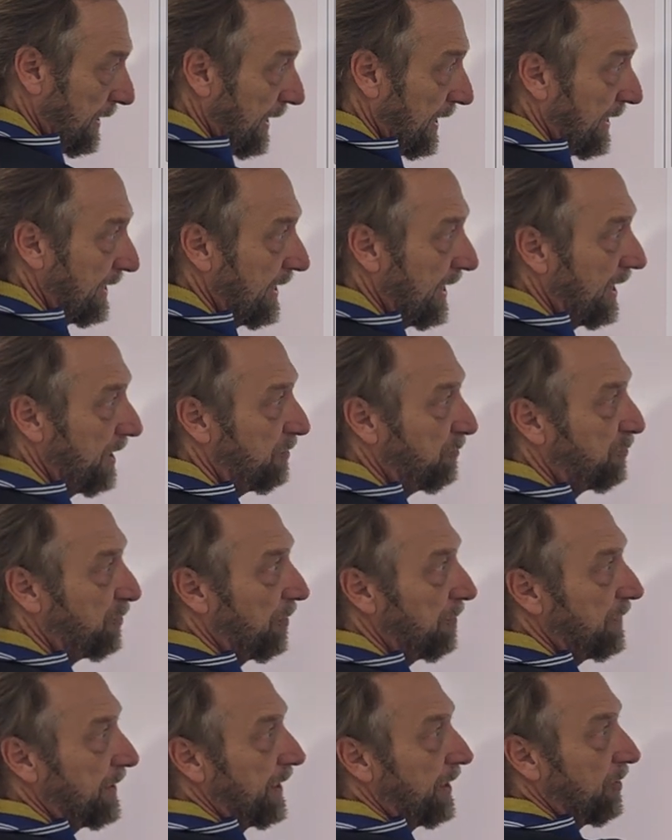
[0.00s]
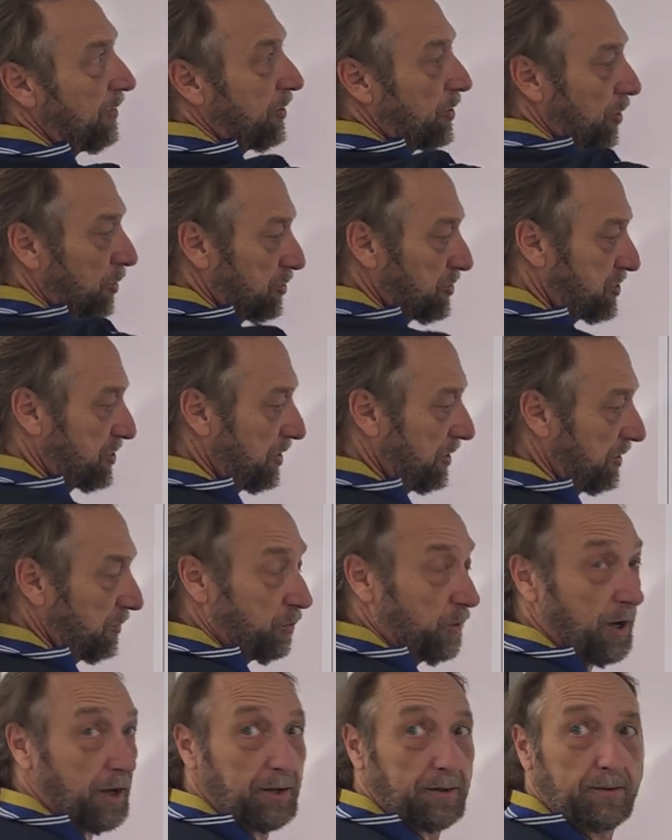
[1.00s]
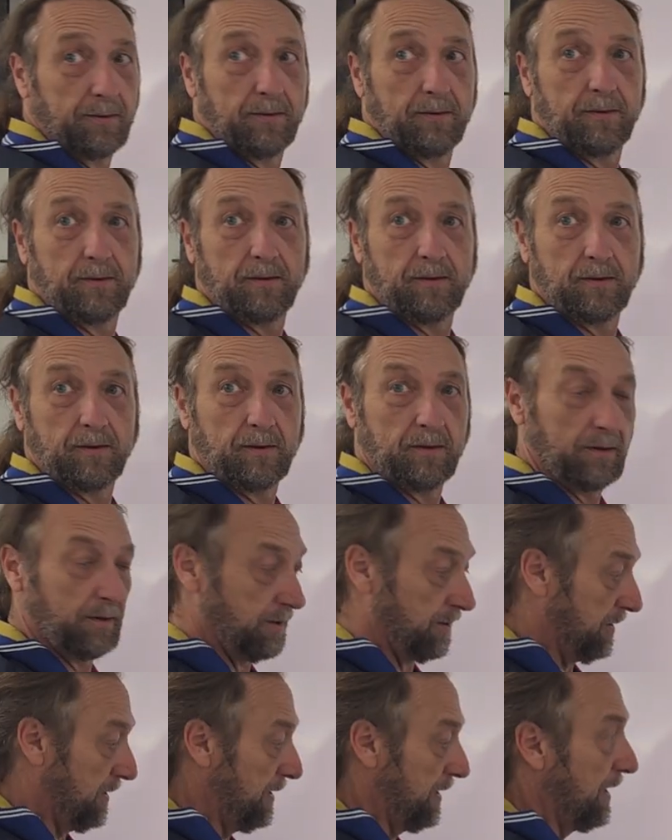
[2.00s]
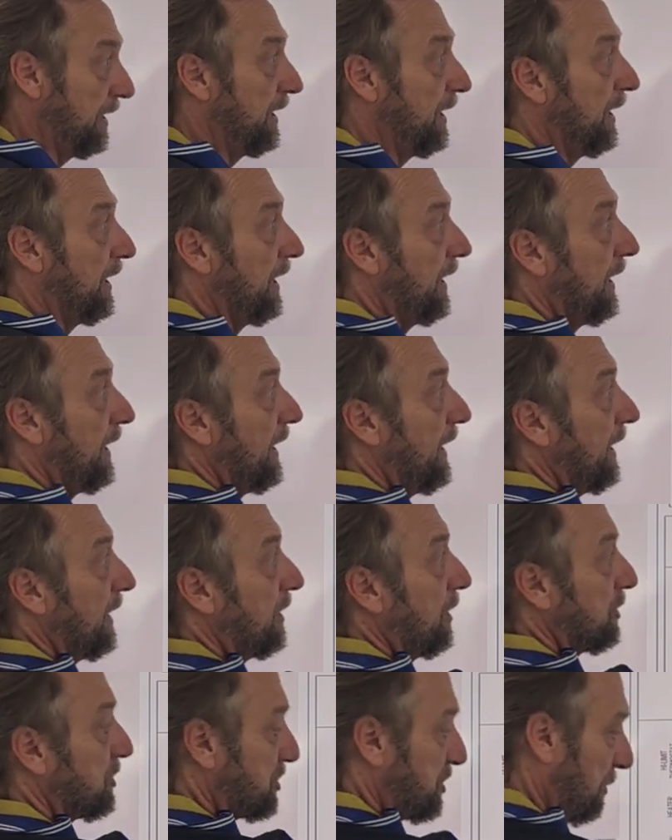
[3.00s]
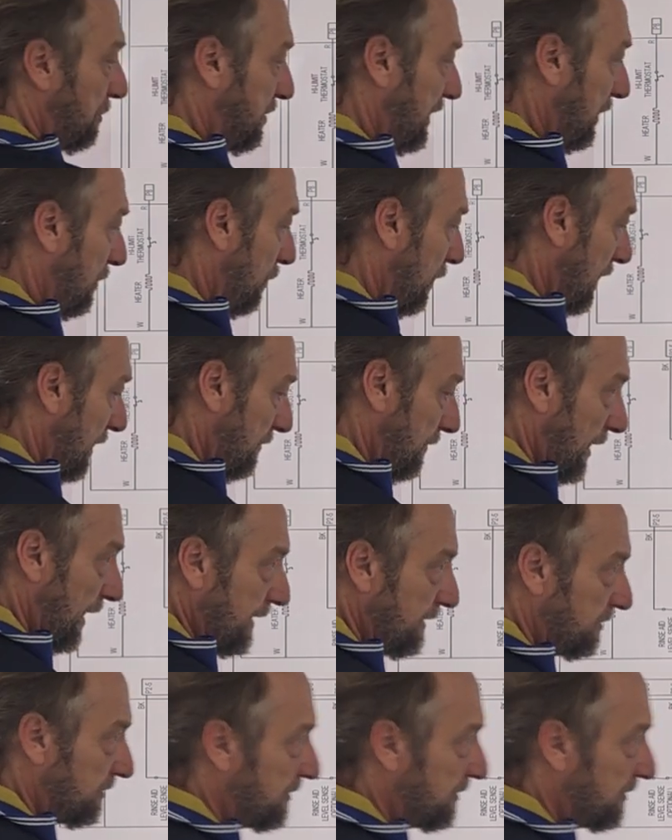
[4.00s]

And then from there it goes to what? To the P it goes to P1, right?